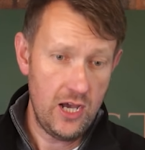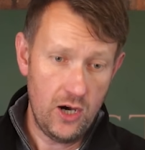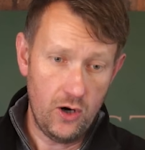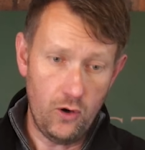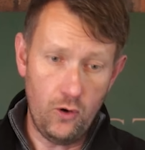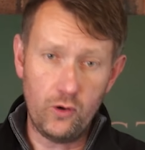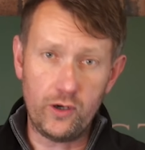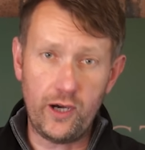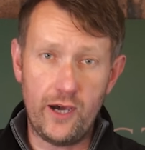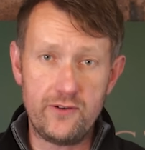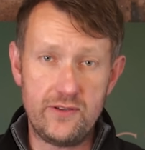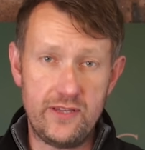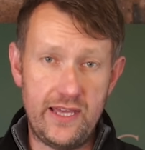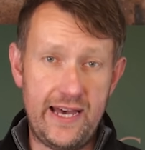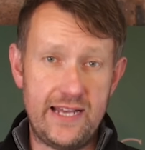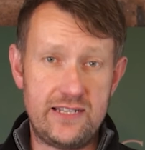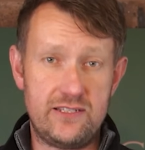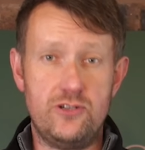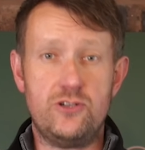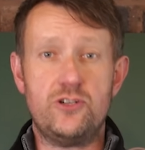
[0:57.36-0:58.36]
all go
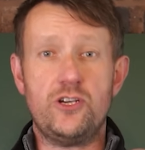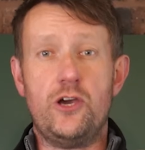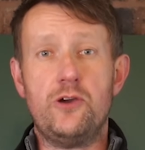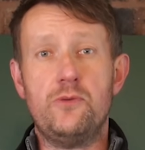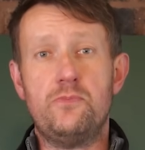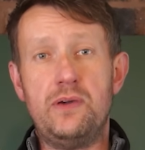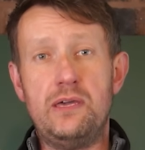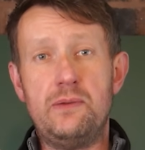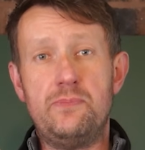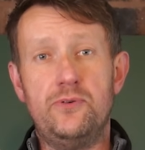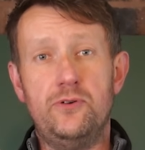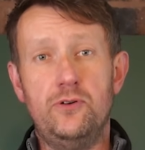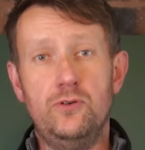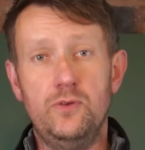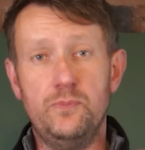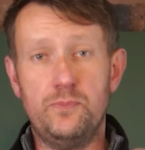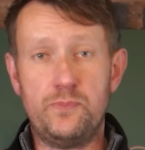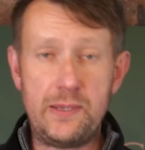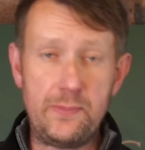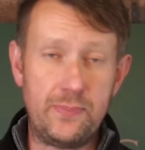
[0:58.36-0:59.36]
there to show
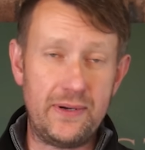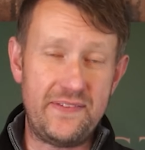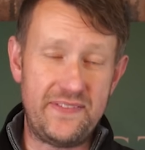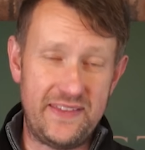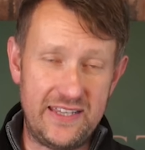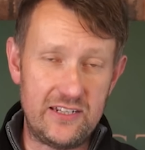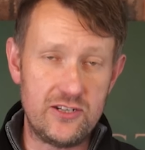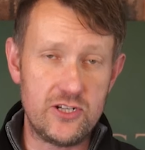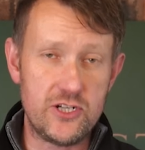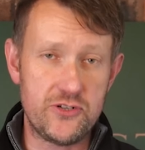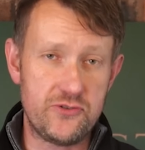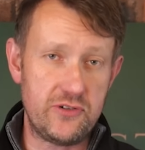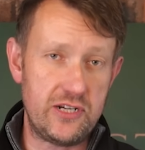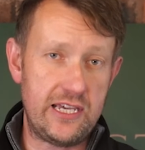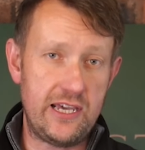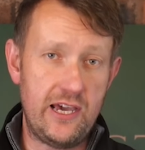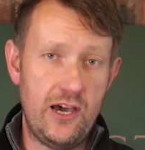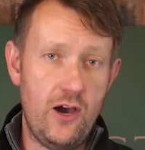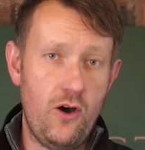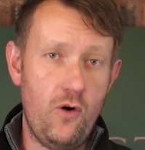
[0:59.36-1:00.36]
people in the
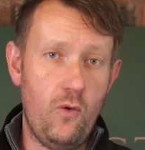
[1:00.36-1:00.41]
industry